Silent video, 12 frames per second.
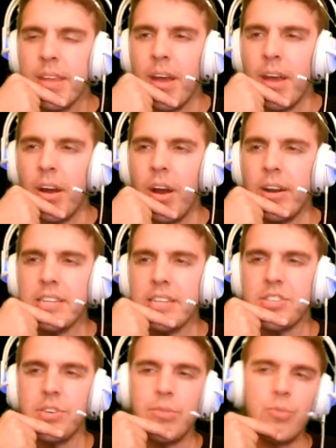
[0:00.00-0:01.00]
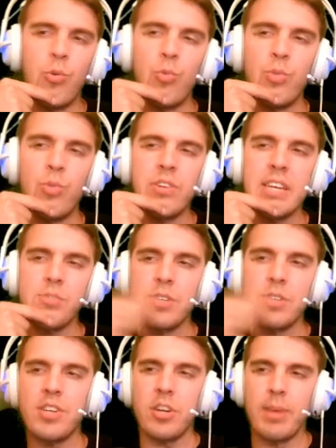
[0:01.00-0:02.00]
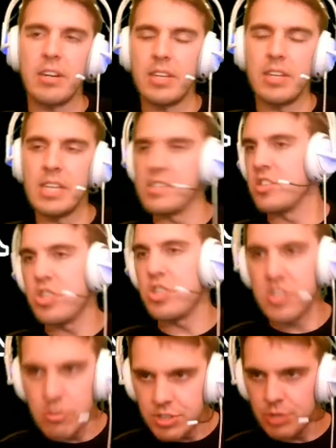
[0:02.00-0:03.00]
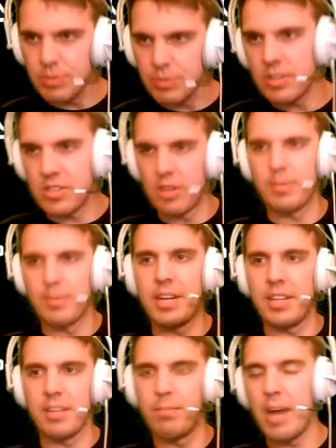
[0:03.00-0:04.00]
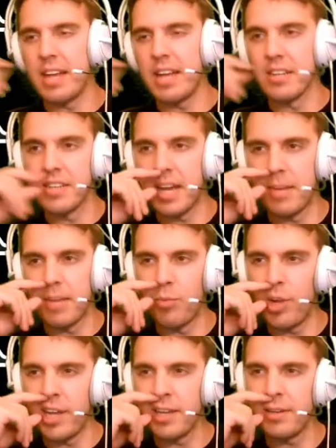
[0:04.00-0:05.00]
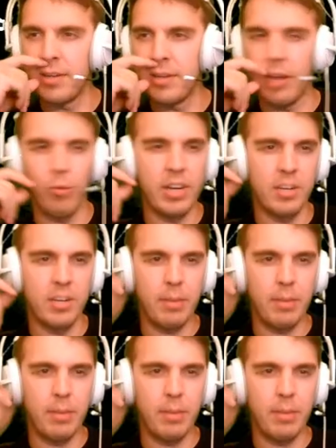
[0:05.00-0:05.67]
All right, so what do you guys want to talk about? Is it just you two? Sorry, I'm kind of like buying time while I wait, and apparently